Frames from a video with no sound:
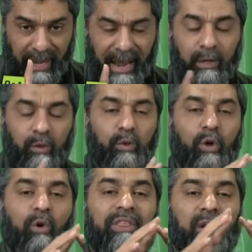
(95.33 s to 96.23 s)
And you
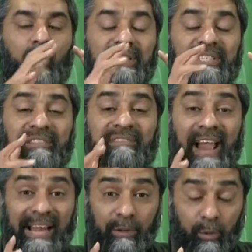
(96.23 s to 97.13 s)
know then what's the
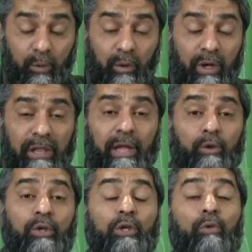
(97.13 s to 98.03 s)
value that
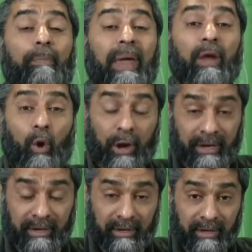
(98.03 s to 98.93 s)
you need to pay on.